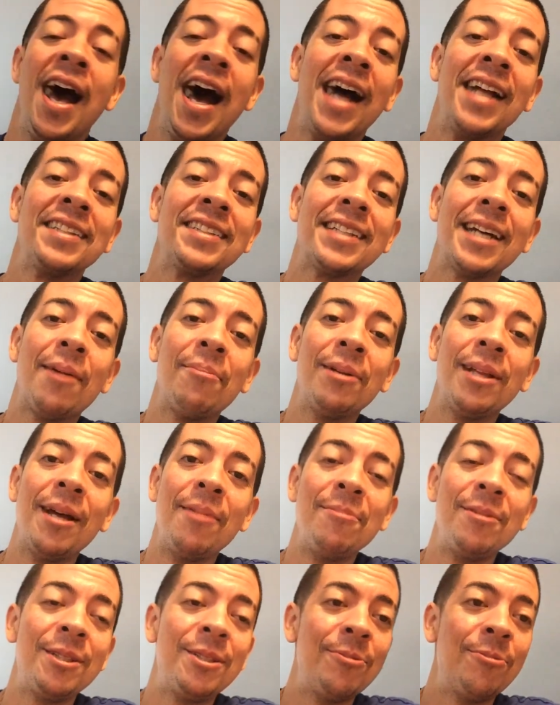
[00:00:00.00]
on top of that, let
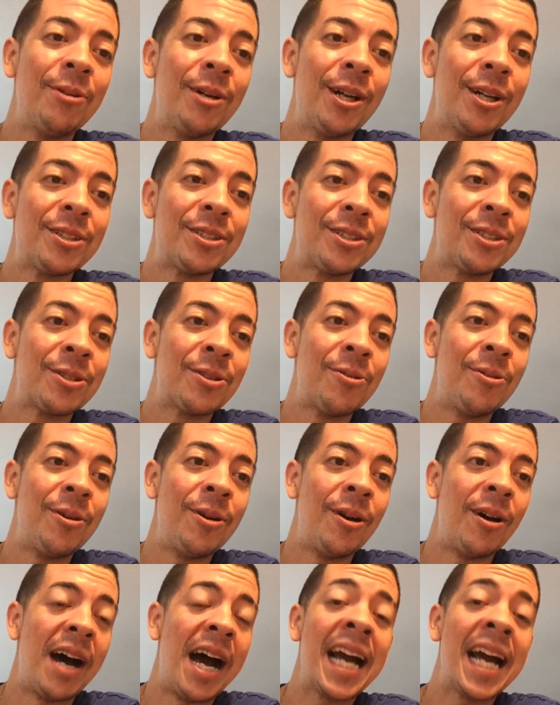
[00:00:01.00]
me see what else is going on.